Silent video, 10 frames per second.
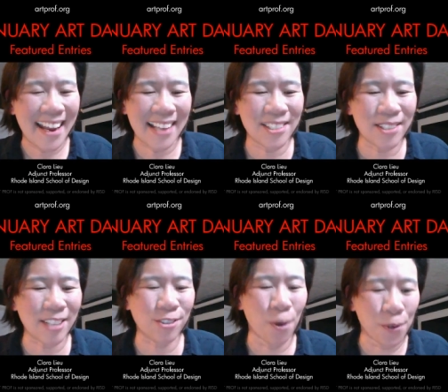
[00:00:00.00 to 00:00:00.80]
And so
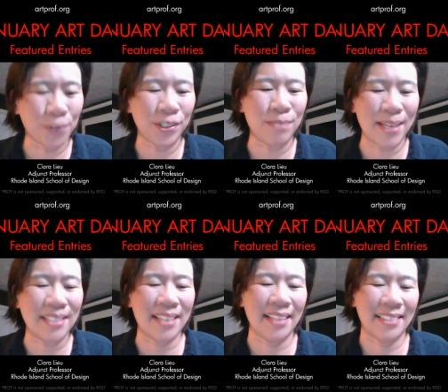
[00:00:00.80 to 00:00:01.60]
that totally
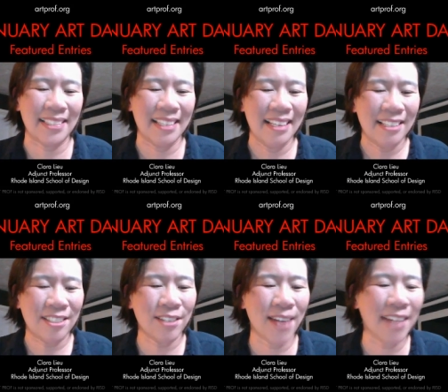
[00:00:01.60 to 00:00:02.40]
makes sense.
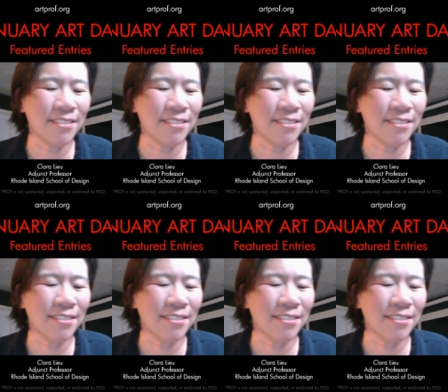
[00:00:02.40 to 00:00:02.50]
So I don't